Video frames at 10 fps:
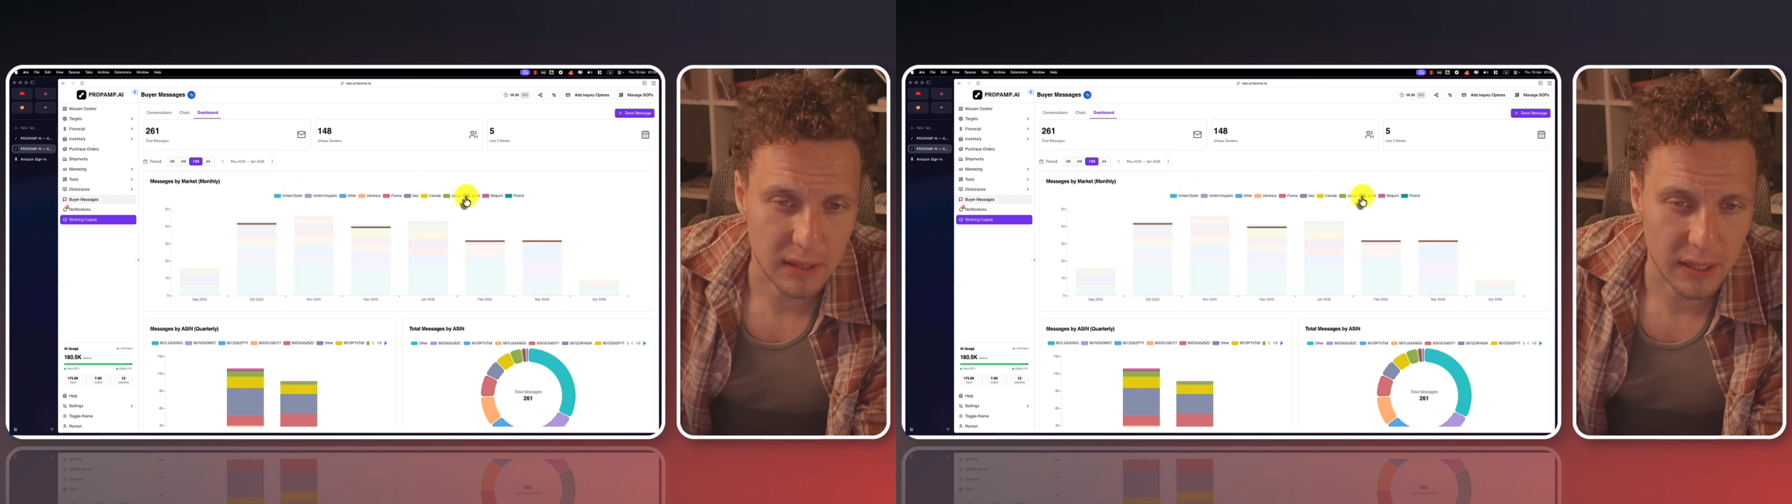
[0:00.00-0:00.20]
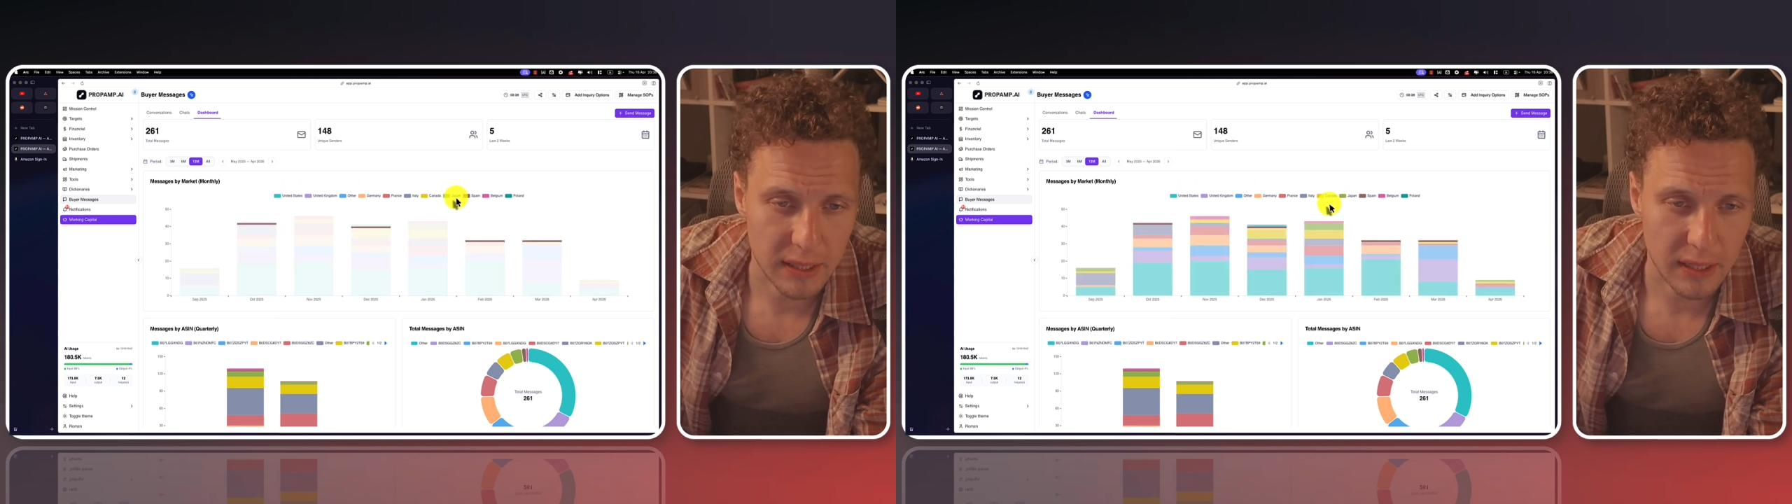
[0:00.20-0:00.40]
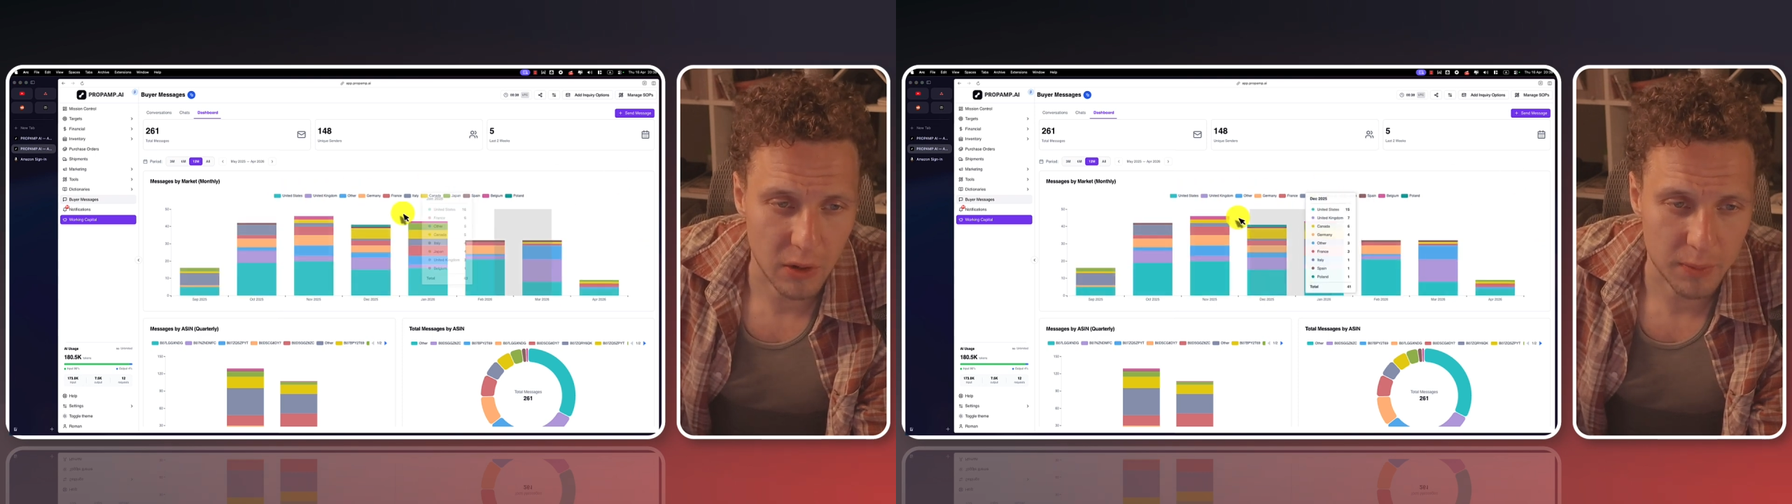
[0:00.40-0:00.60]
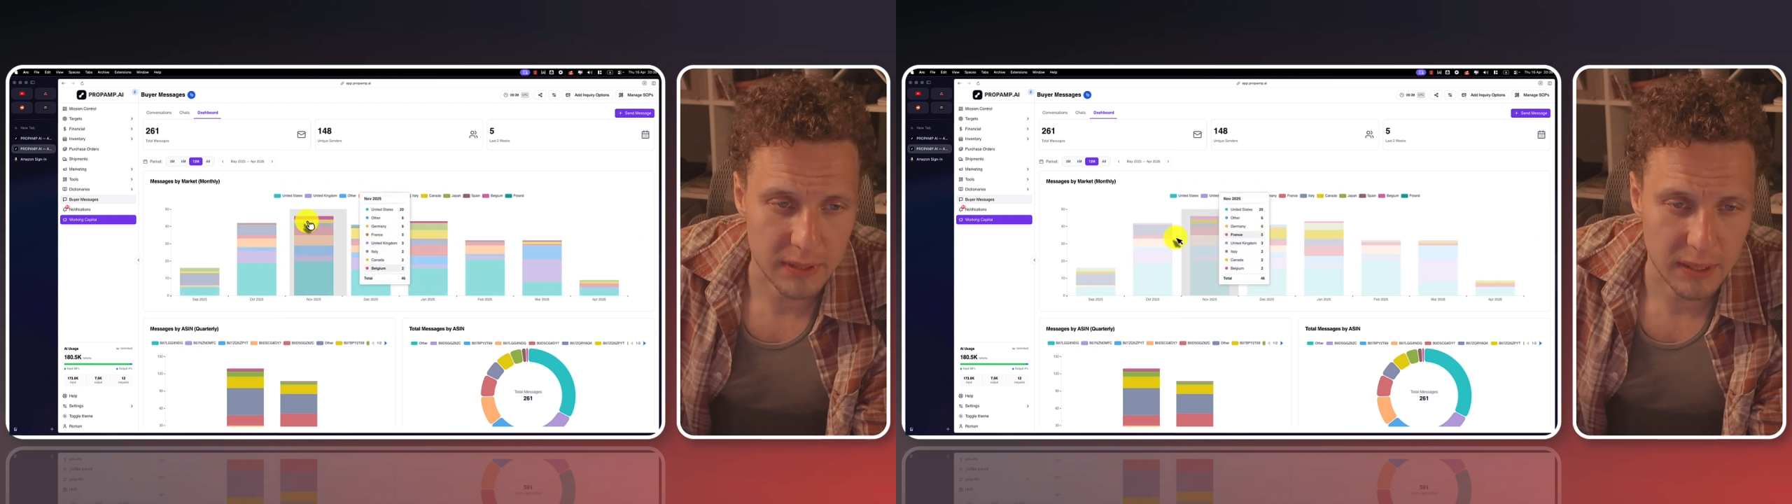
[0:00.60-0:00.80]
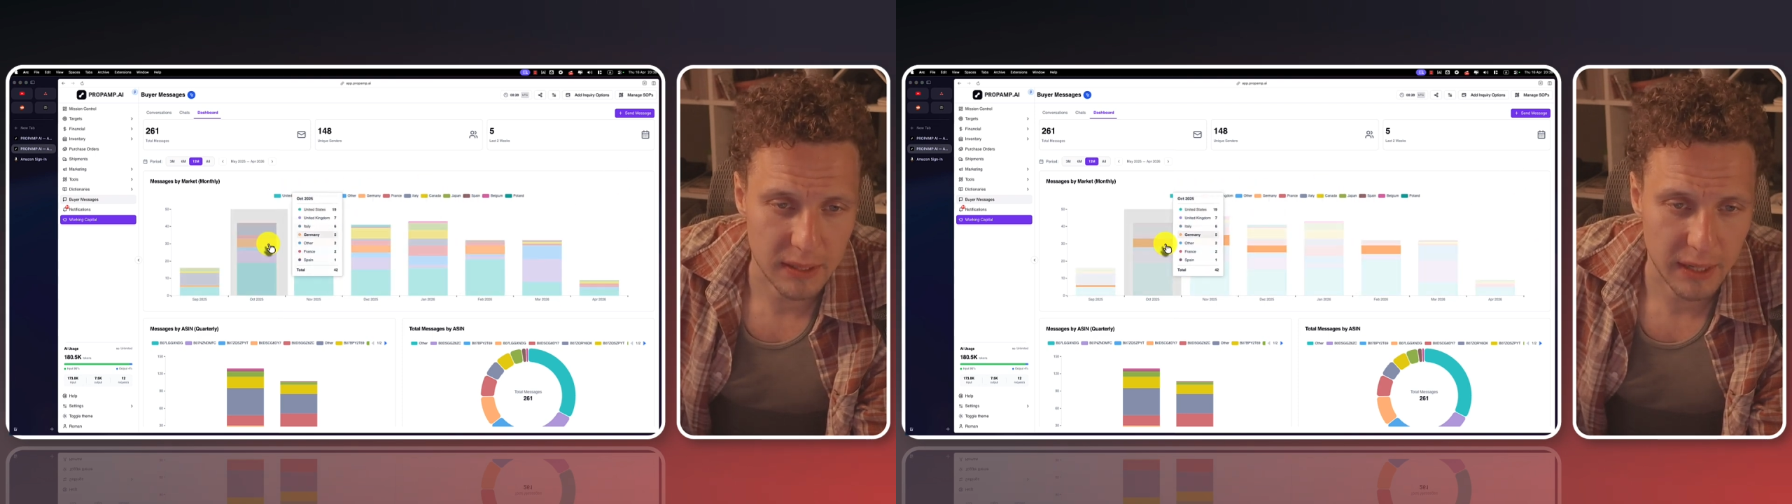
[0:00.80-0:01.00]
Like in our
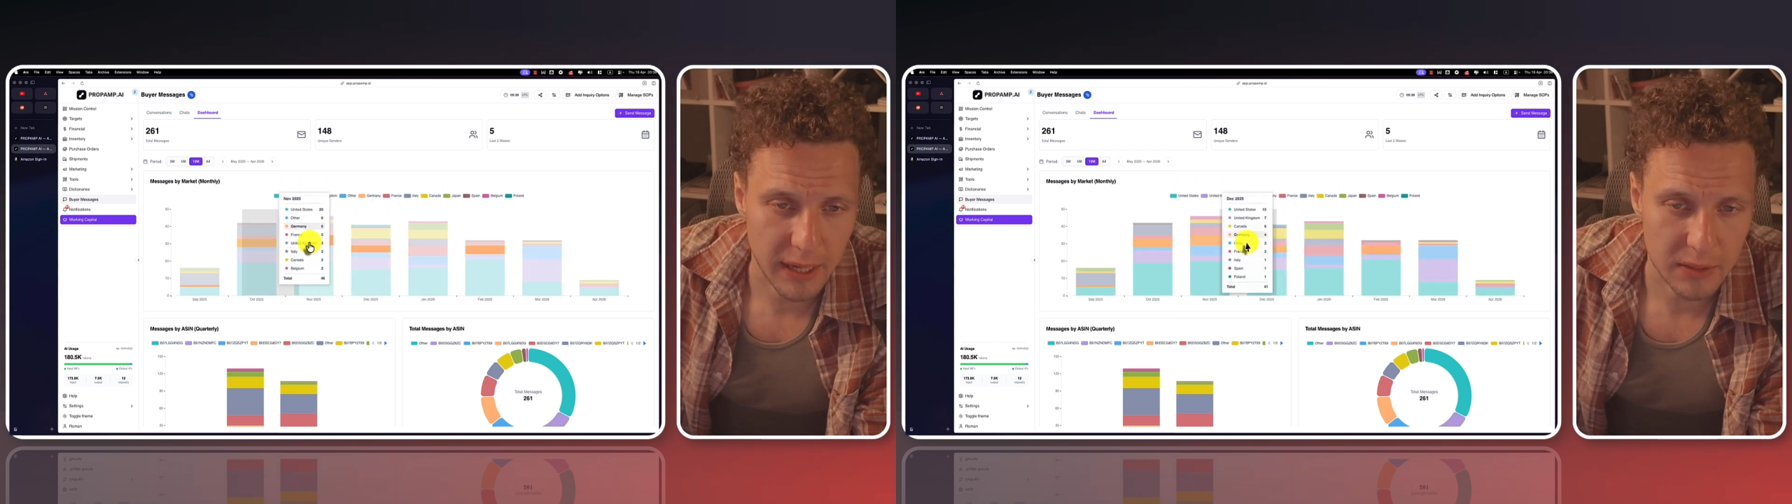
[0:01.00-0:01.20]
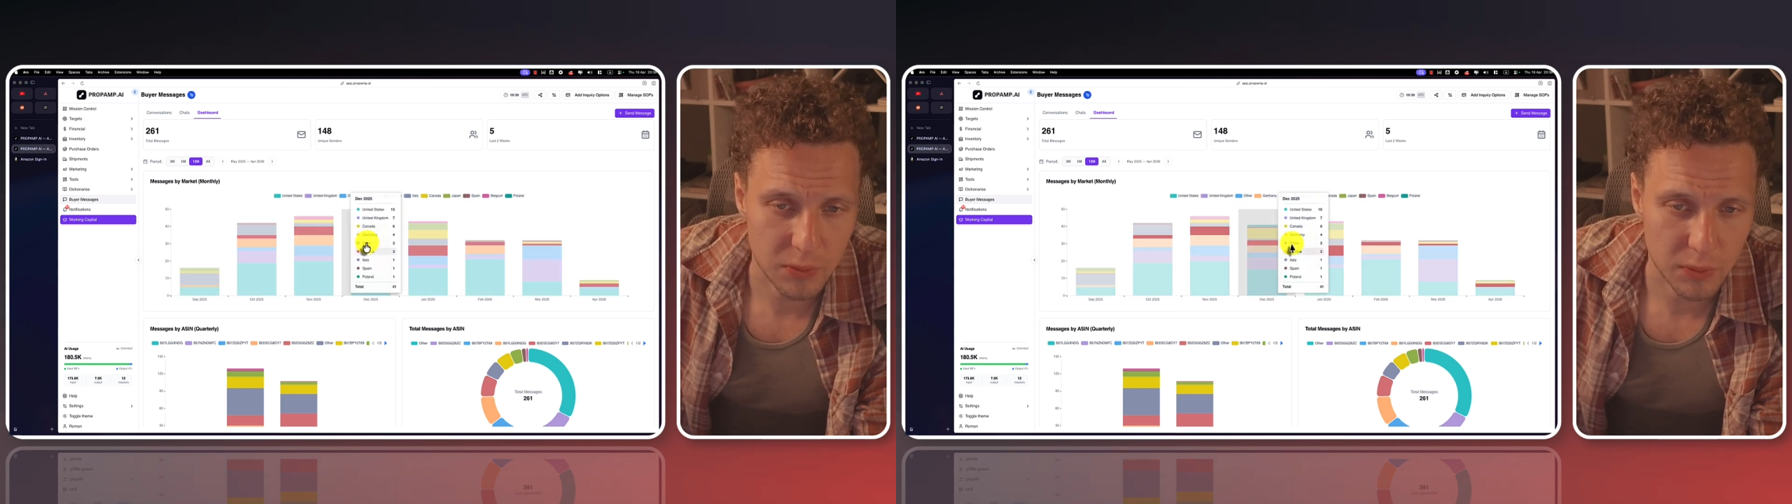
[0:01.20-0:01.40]
particular case,